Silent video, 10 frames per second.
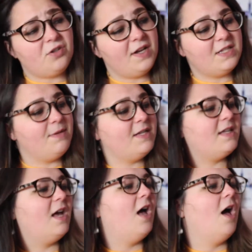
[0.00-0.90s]
to
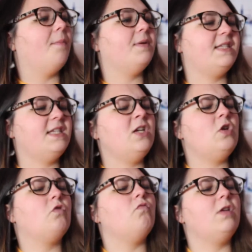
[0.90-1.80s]
Christmas. But
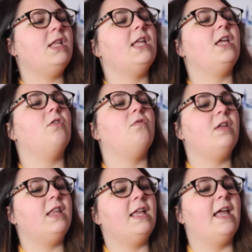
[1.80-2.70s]
see really,
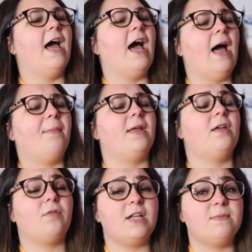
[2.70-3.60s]
really
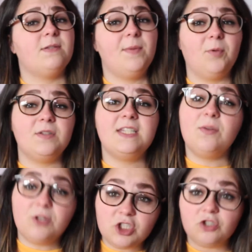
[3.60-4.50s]
happy Christmas people.
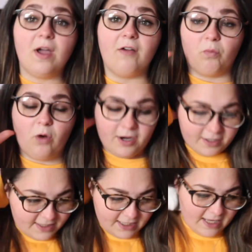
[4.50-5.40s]
See, once you have
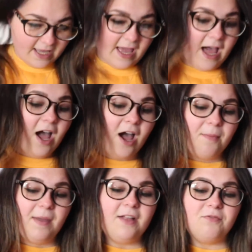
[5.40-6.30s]
worked
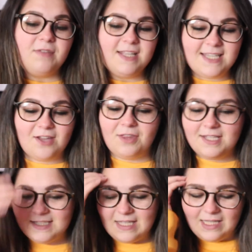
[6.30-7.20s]
in retail,
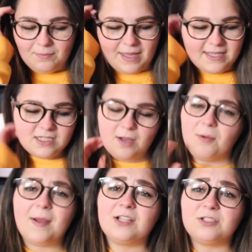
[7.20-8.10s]
this is, I think Benedict
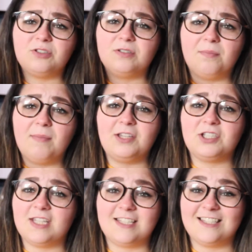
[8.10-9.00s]
Cumberbatch
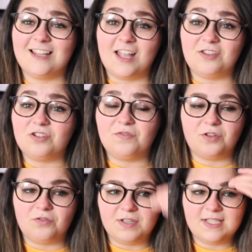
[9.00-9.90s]
mentioned this in an
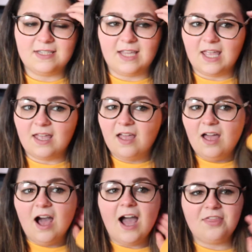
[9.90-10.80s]
interview recently.
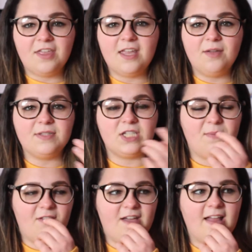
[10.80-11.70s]
I think it was
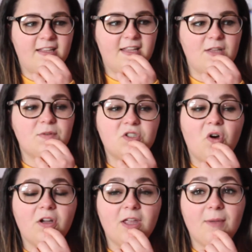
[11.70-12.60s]
Jimmy Fallon, and he was
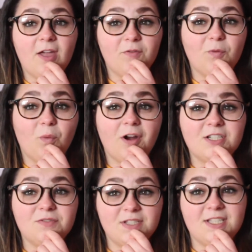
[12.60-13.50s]
talking about if you
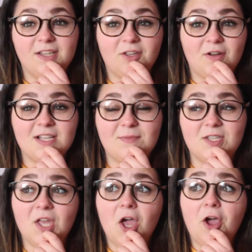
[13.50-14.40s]
worked in retail at
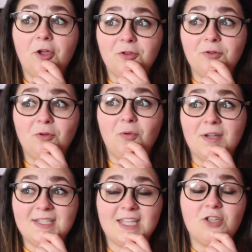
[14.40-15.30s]
Christmas, you know
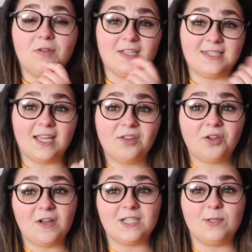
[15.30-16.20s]
what it's like. You get sick of
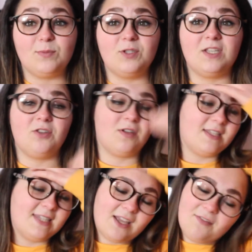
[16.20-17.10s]
the Christmas music, you
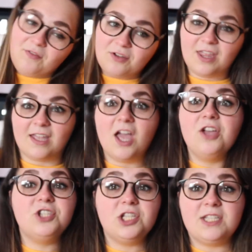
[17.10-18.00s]
get sick of everything,
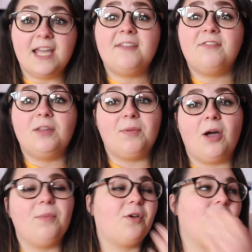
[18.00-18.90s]
so you definitely
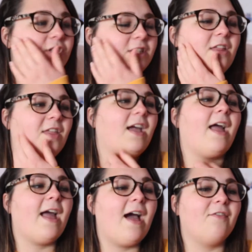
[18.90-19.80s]
become the Grinch. And I think
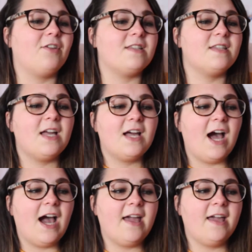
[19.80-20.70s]
I have, because
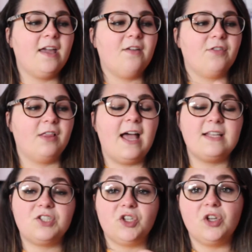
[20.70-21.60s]
I, for the
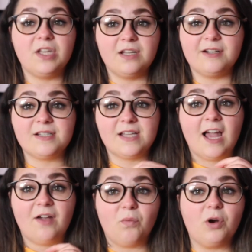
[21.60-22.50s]
last 2 years,
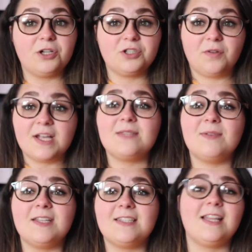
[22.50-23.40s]
I have worked
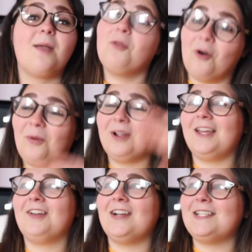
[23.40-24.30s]
Christmas, and I'm not
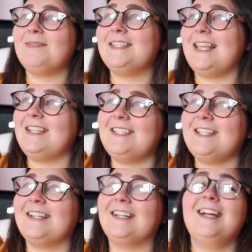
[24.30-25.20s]
working Christmas this
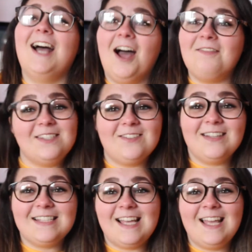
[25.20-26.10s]
year. I'm so
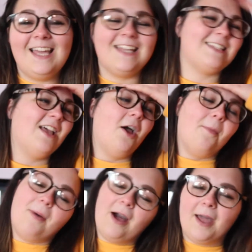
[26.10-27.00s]
excited.
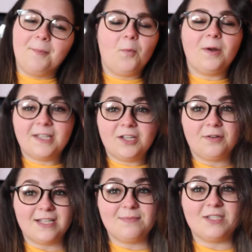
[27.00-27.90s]
But working
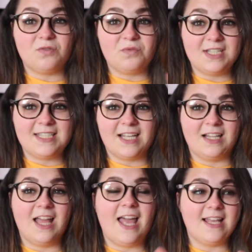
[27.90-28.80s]
Christmas in
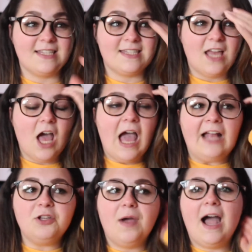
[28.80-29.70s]
retail is,
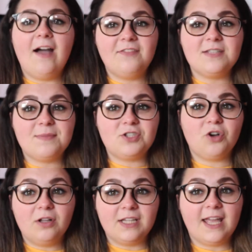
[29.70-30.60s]
and you have to be
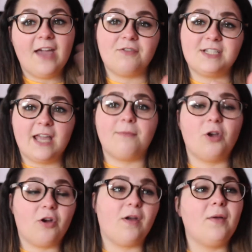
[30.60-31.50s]
jolly every time
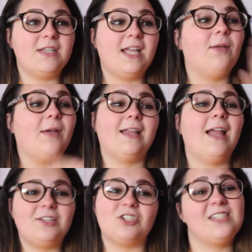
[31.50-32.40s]
you're around anyway, and
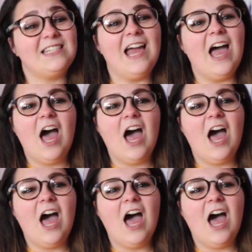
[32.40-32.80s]
I just,